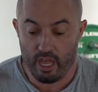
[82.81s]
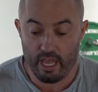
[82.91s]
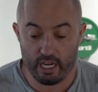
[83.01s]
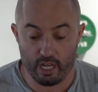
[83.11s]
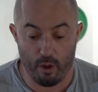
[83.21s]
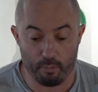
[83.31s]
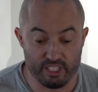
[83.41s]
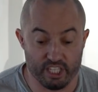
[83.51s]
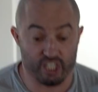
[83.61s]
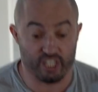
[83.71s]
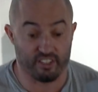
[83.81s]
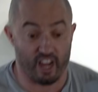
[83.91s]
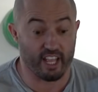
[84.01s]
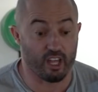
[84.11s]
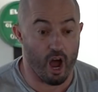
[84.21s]
in a competition is
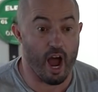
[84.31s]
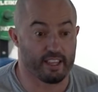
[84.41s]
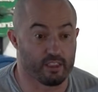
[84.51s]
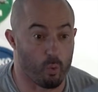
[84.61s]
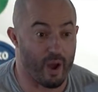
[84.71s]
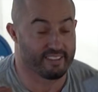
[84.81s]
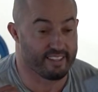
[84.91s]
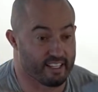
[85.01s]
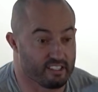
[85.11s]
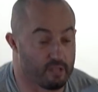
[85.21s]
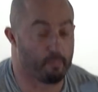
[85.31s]
I guide the weight down to the